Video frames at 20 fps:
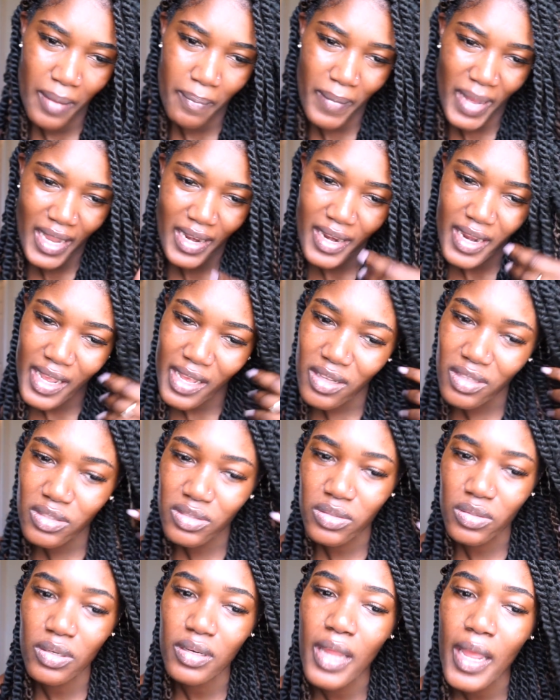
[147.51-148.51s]
my nails
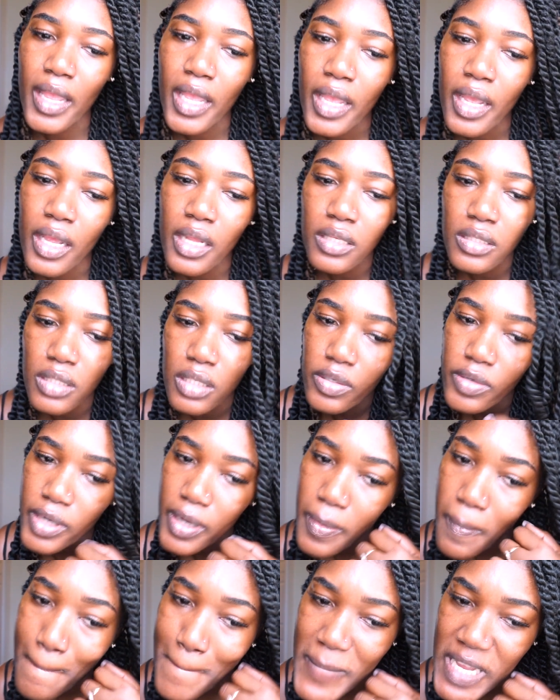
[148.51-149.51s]
were like in there
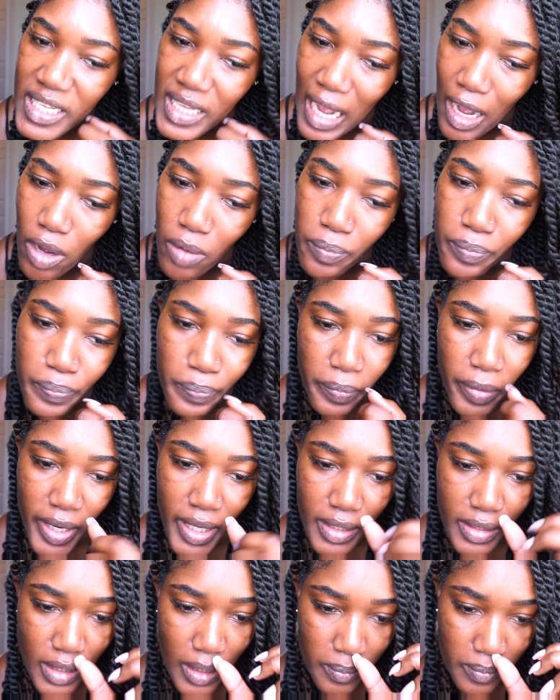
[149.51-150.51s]
and I'll
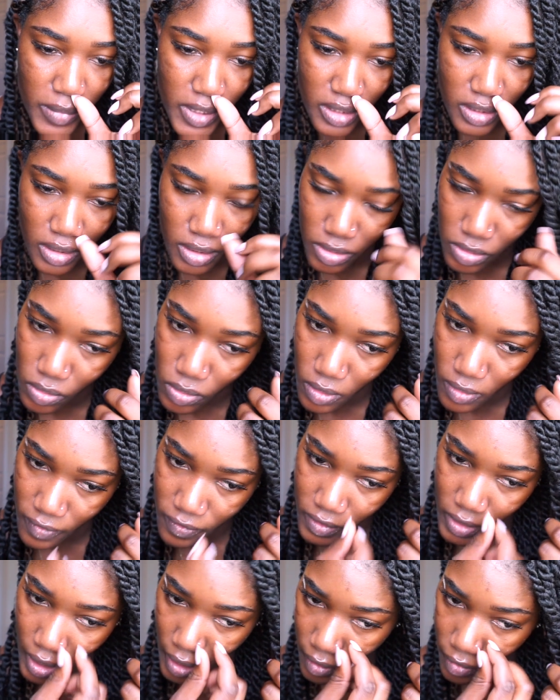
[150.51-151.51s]
break them bitches
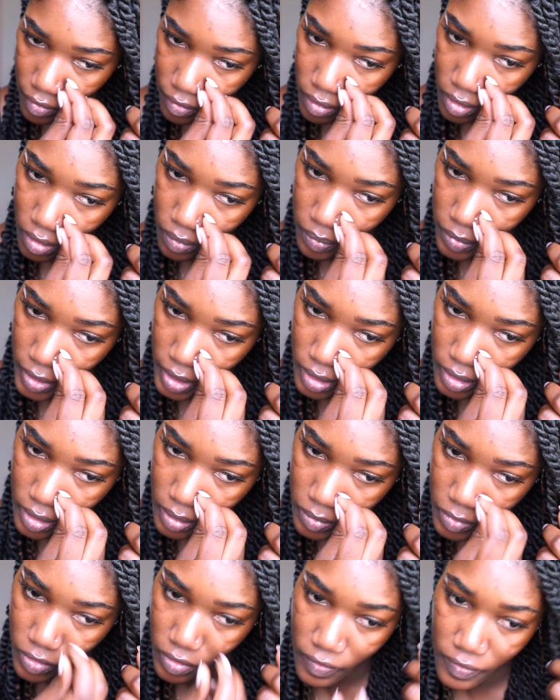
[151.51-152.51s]
off, like real break
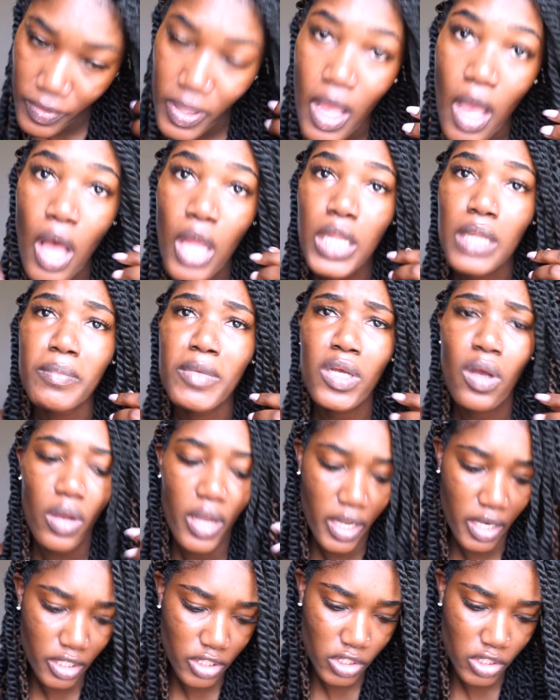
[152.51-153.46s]
them off. Let me go get a